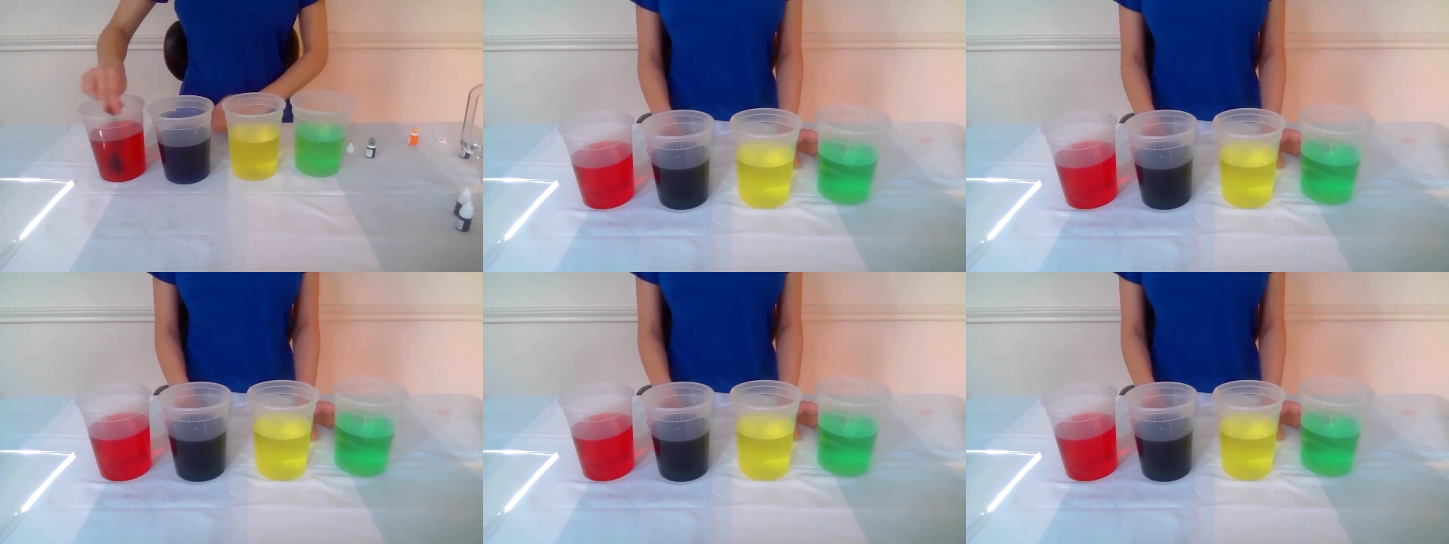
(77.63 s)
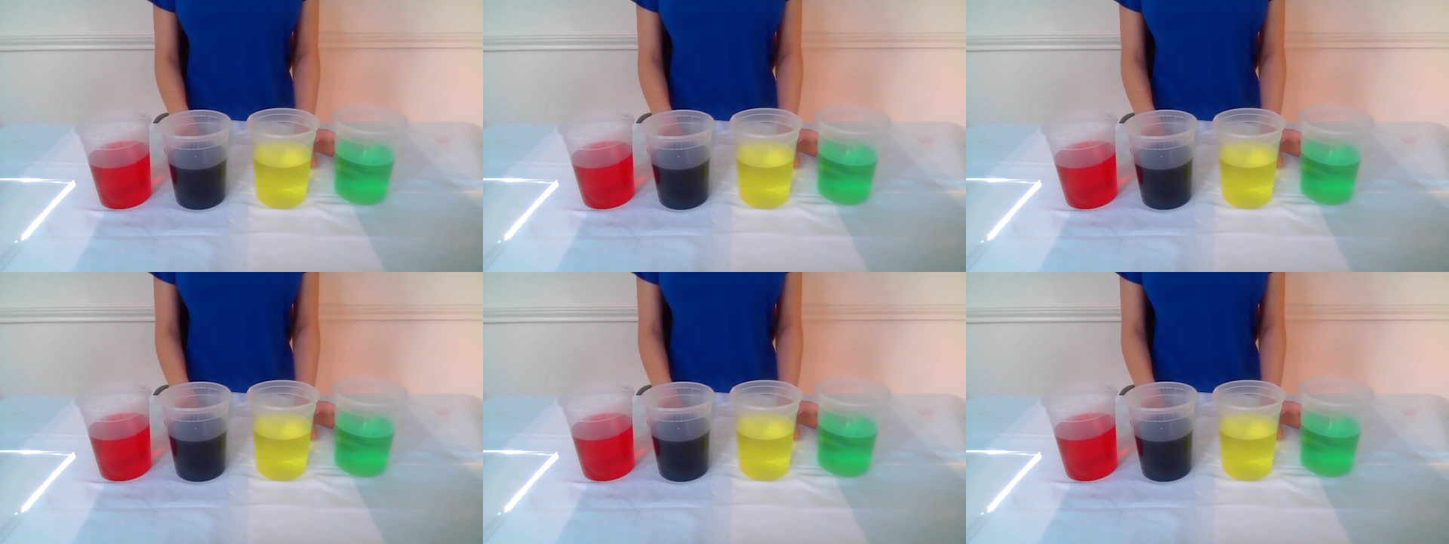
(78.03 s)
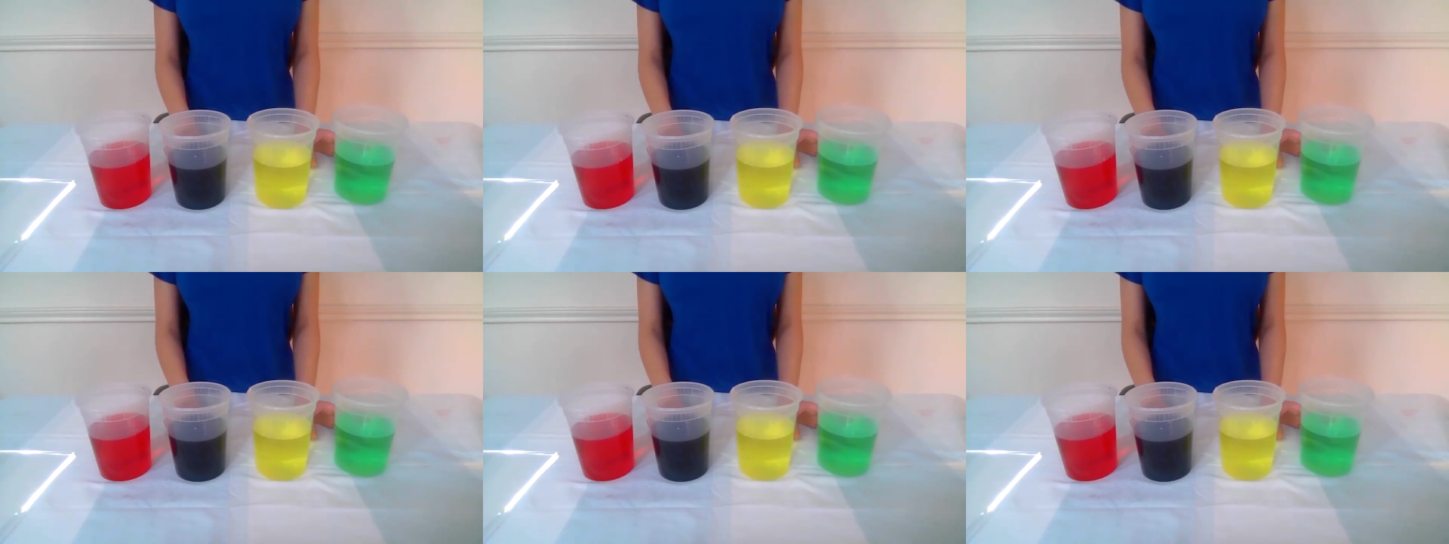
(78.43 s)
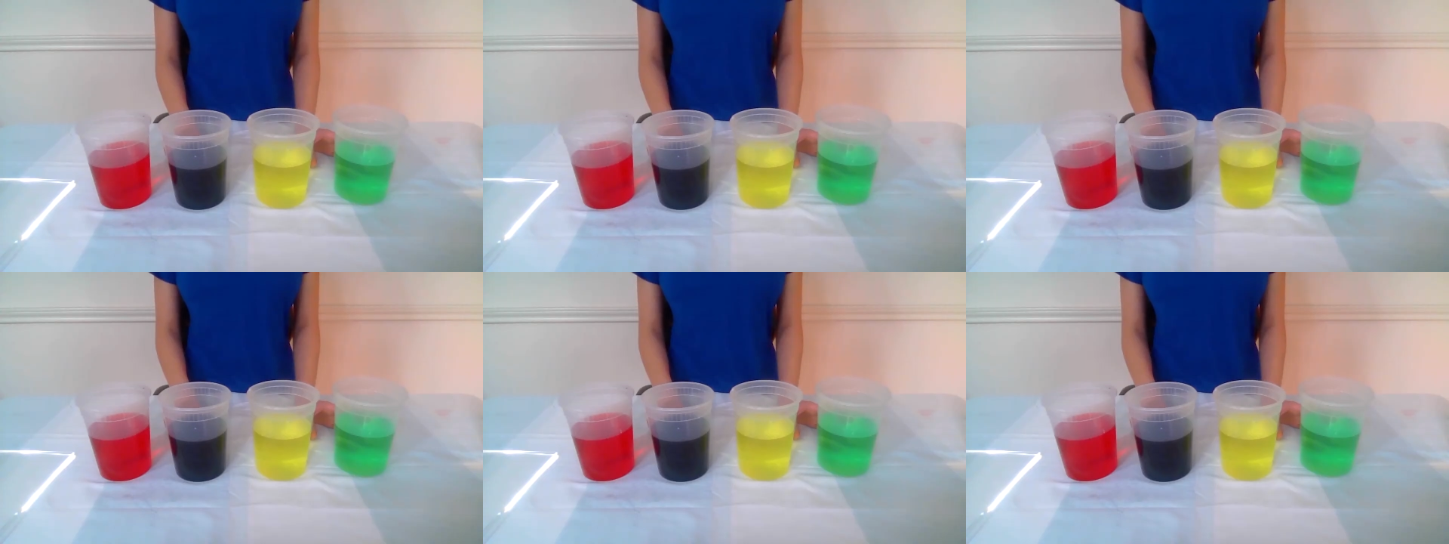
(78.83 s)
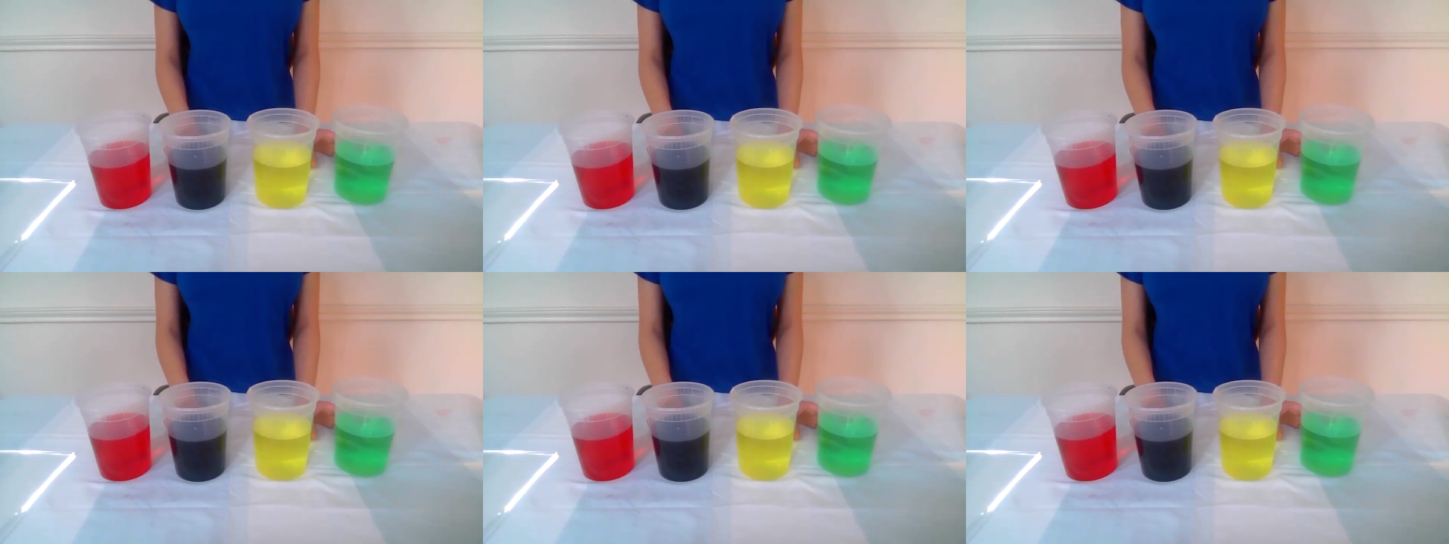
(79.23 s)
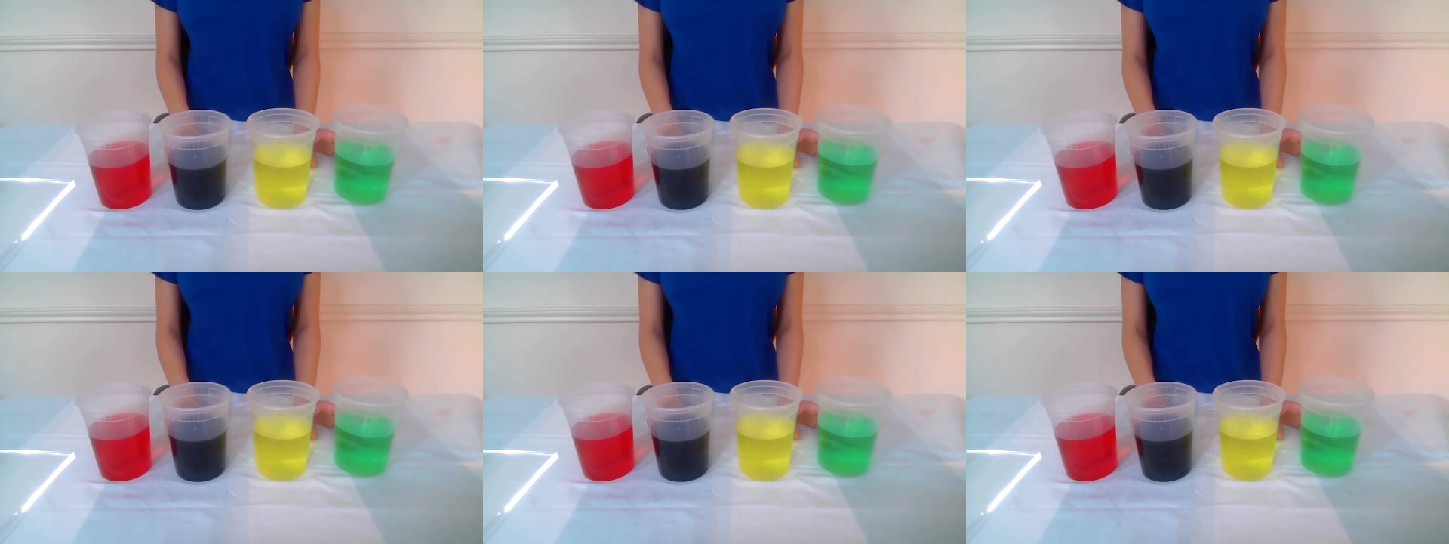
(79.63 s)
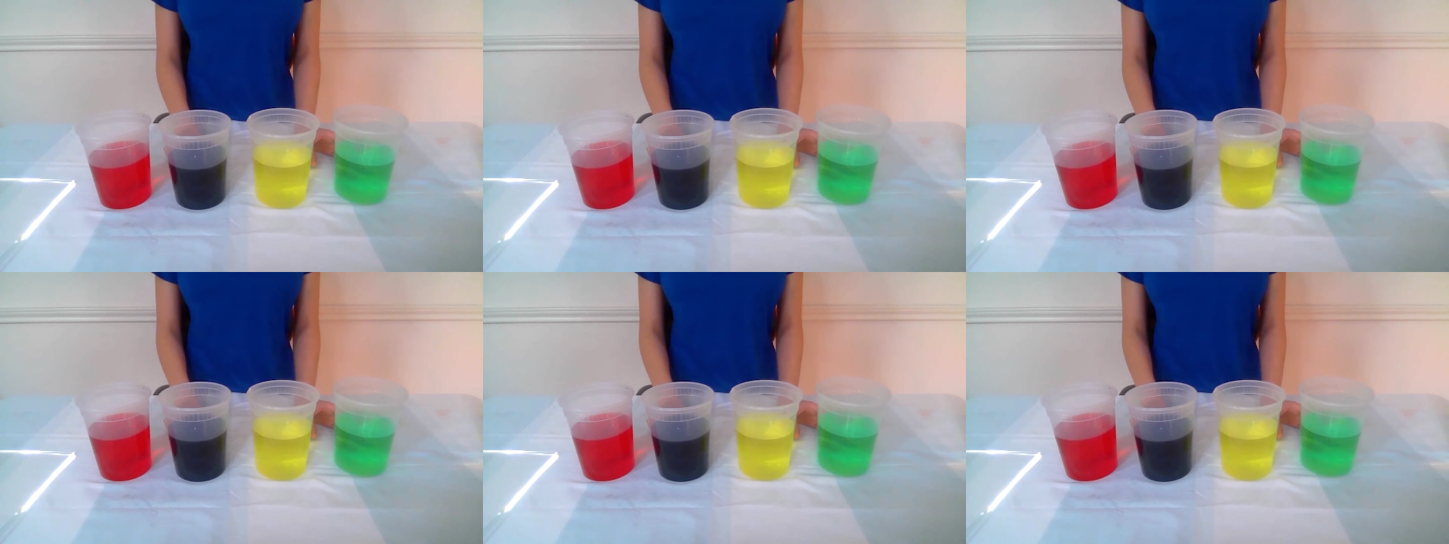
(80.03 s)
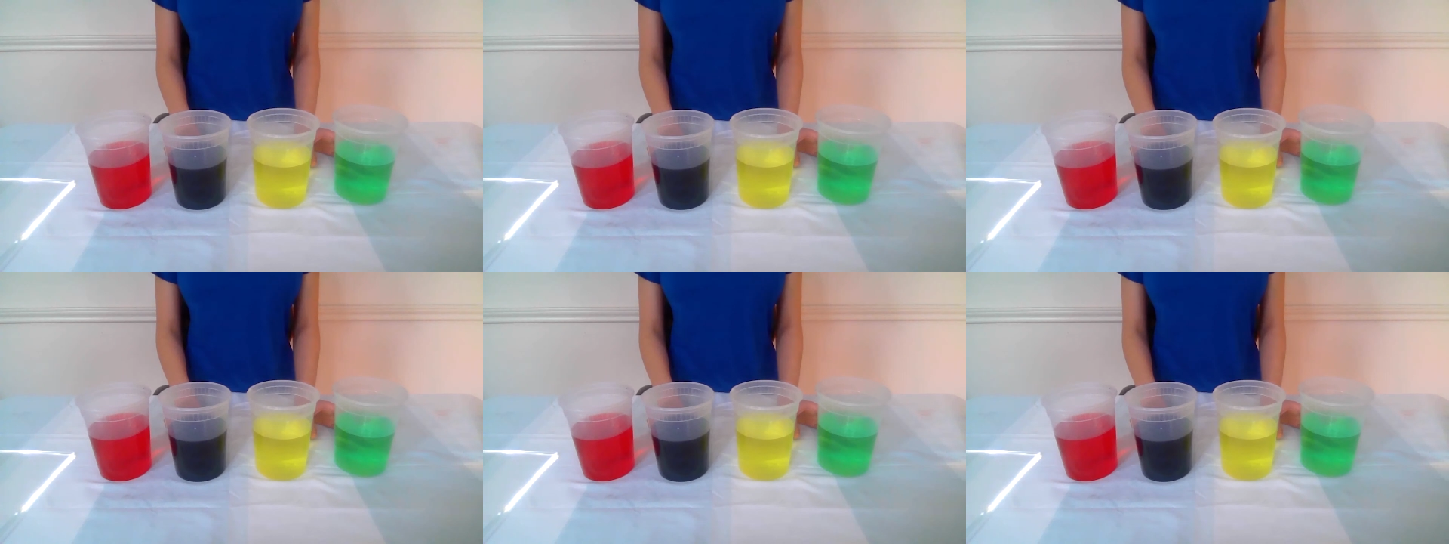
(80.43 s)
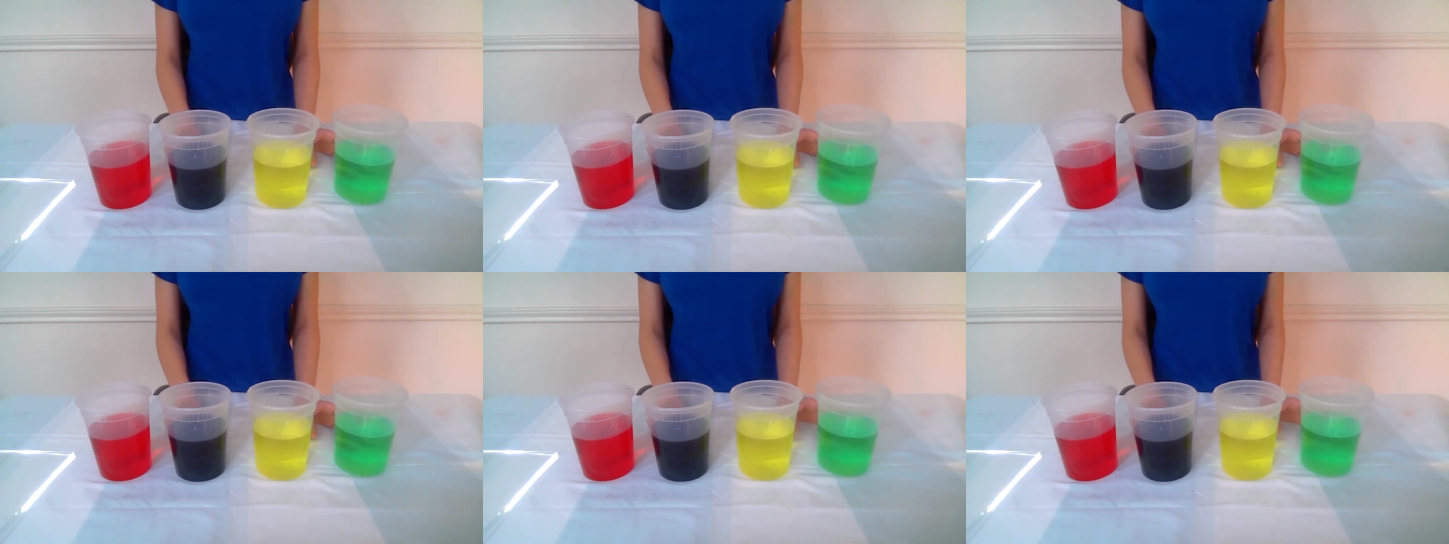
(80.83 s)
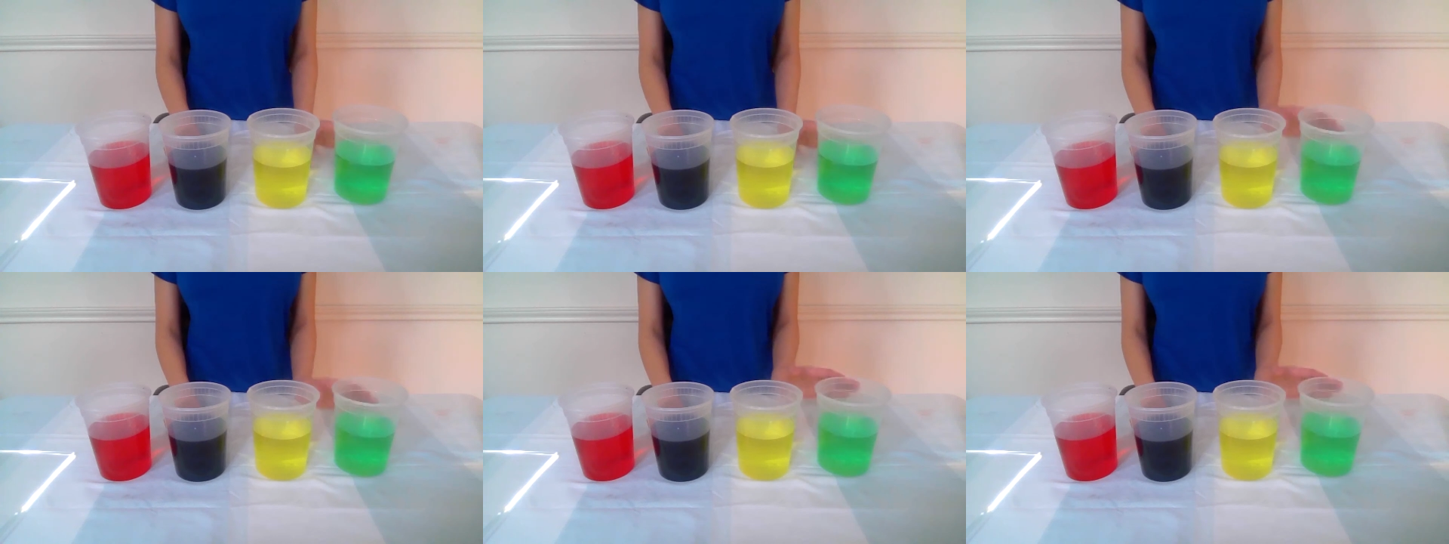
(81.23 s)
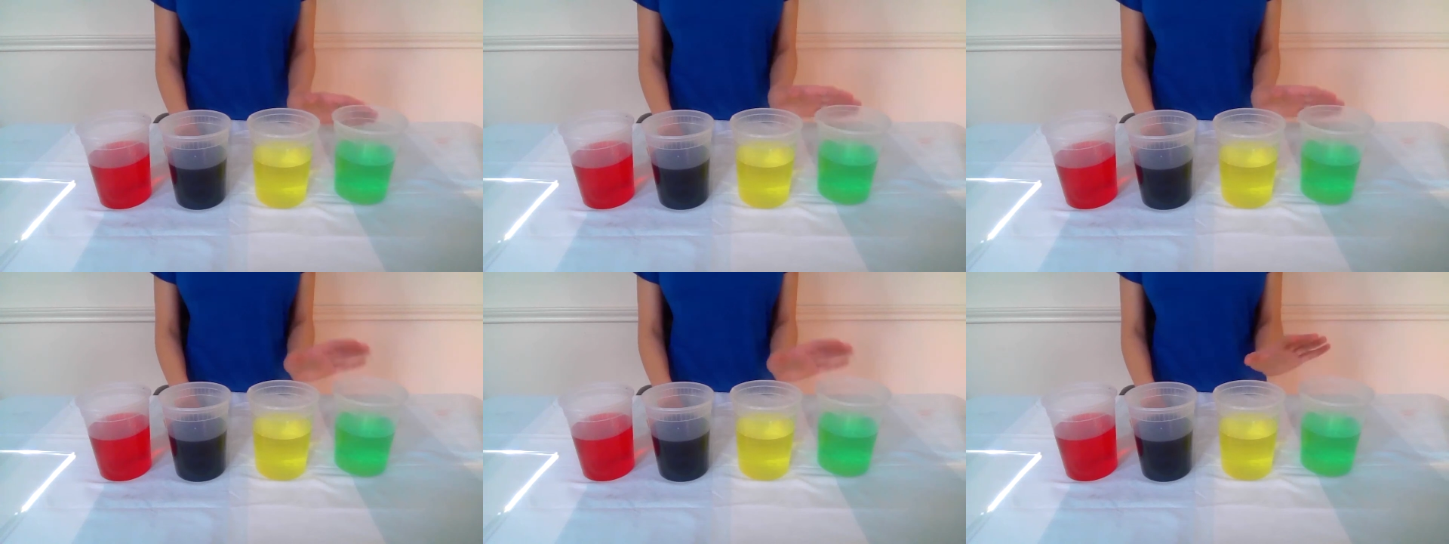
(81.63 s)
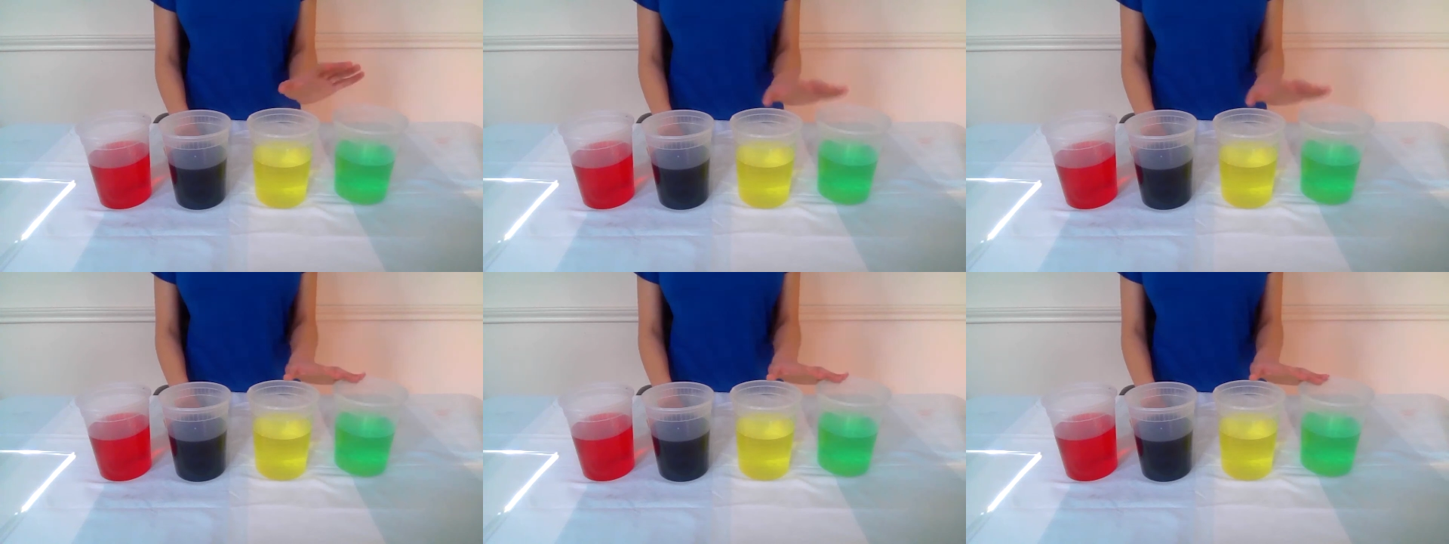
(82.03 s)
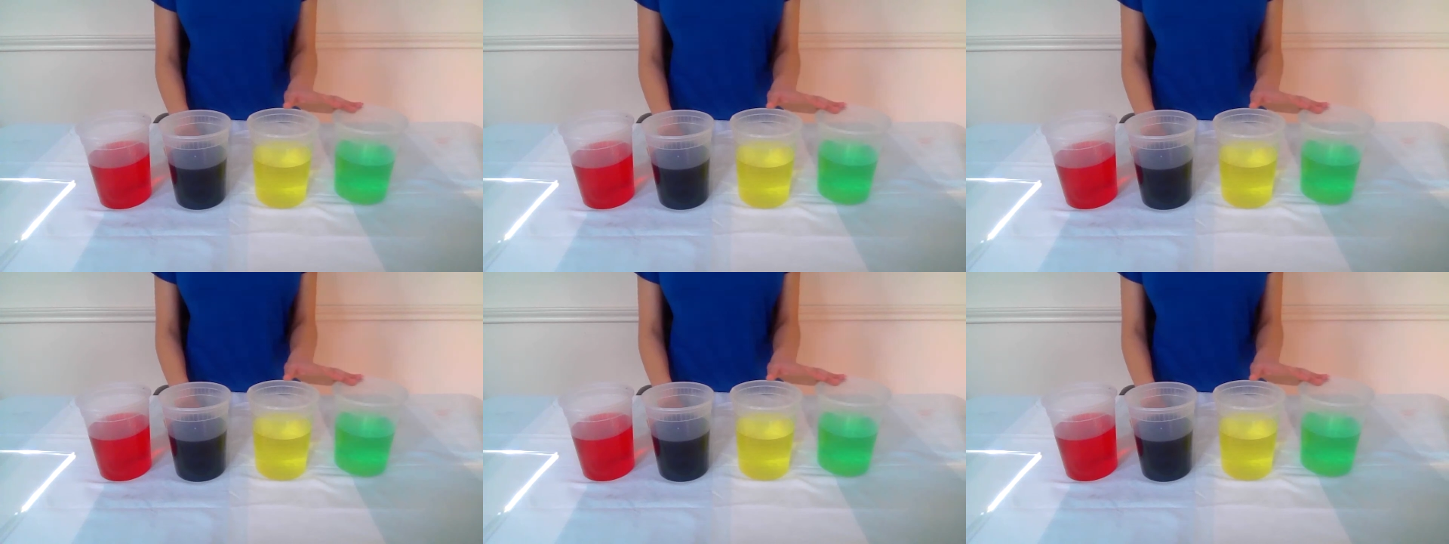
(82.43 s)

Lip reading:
Nobody's mouth can be seen.